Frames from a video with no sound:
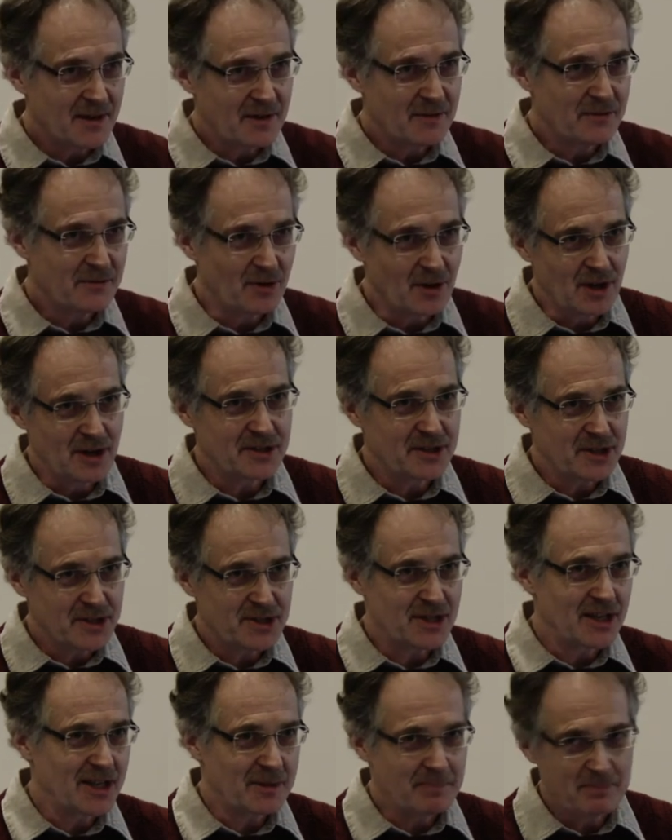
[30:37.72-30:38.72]
fallen
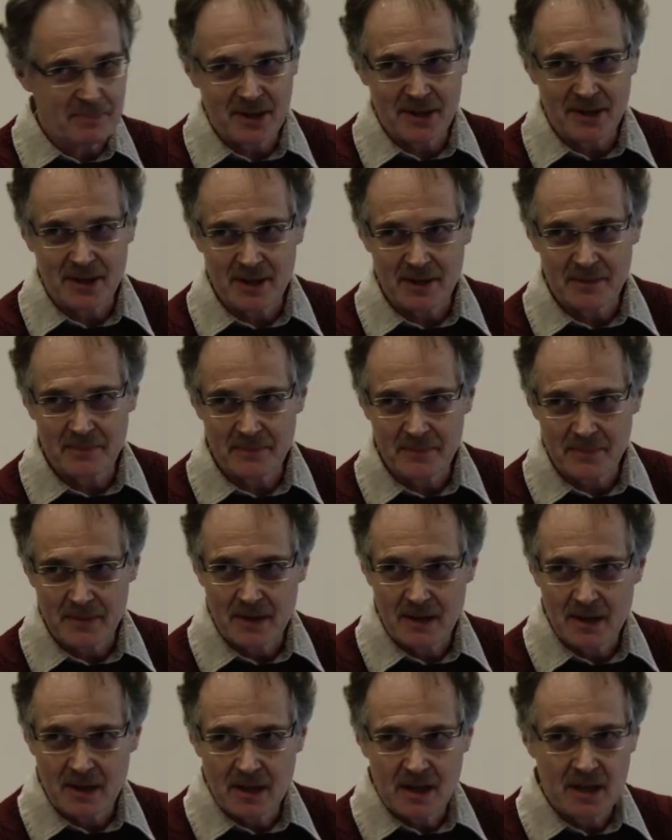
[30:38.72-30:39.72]
asleep
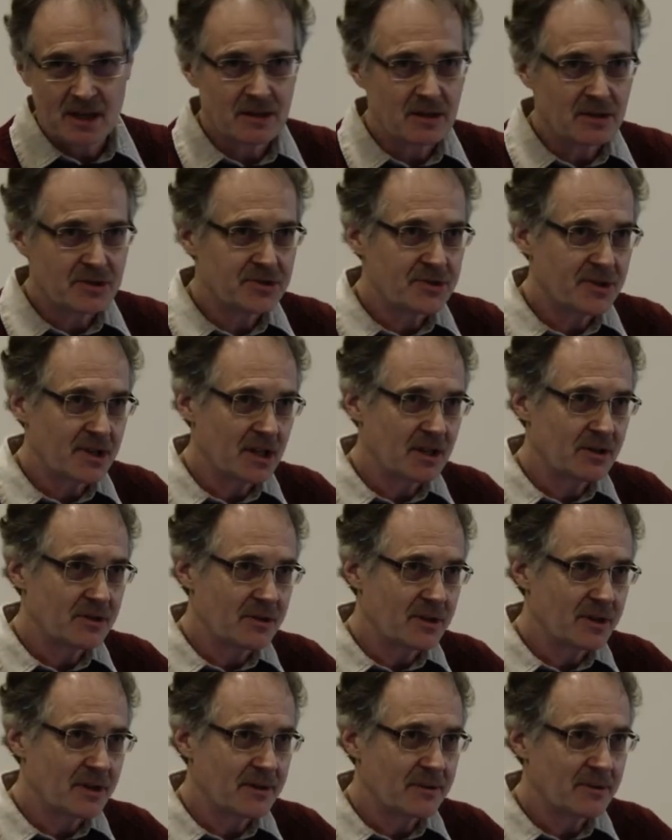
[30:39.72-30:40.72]
in the street
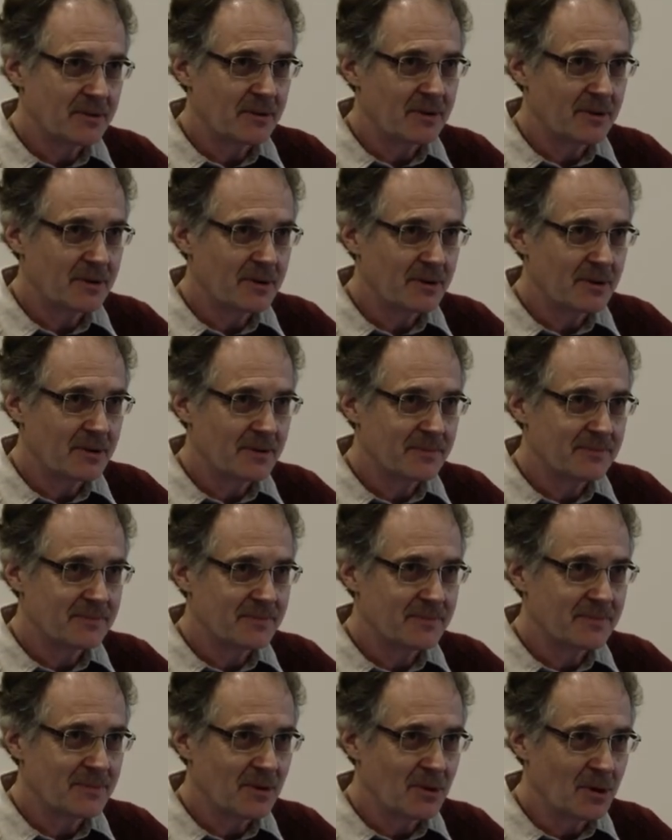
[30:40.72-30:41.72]
or
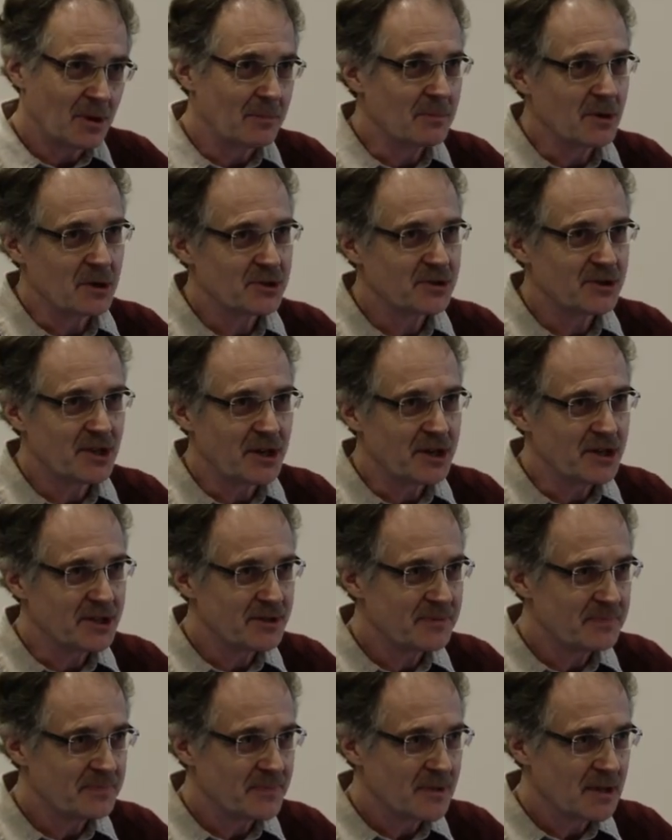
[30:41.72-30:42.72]
almost done
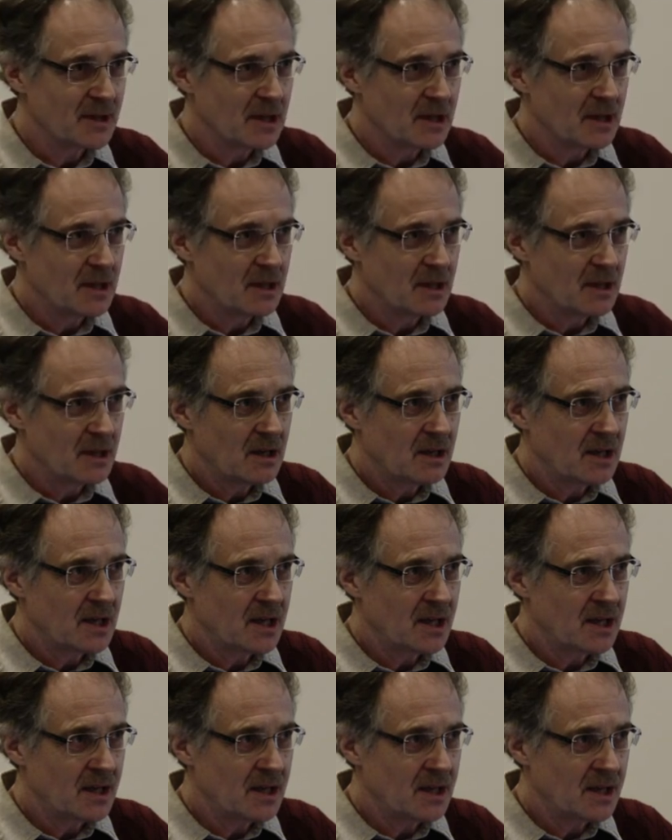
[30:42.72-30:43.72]
it.
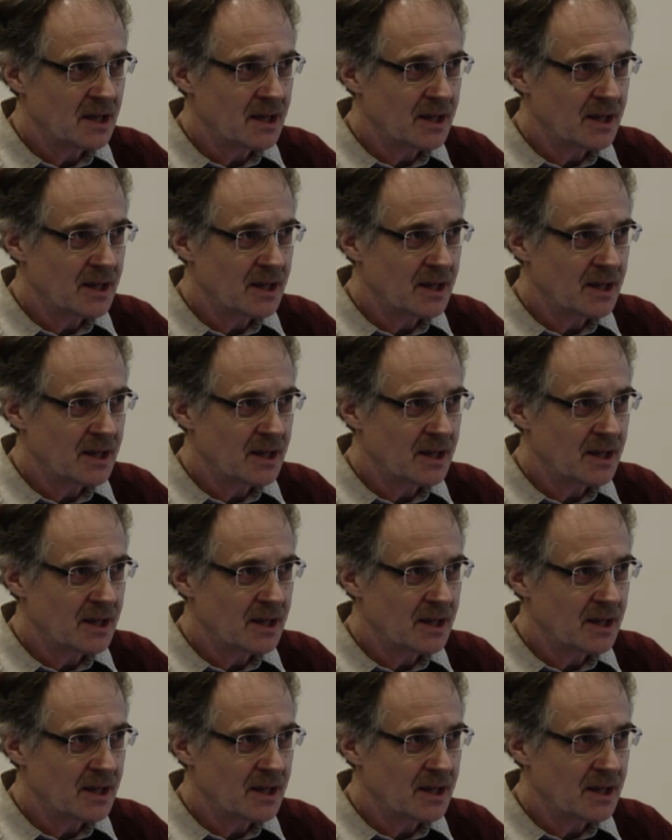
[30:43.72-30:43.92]
And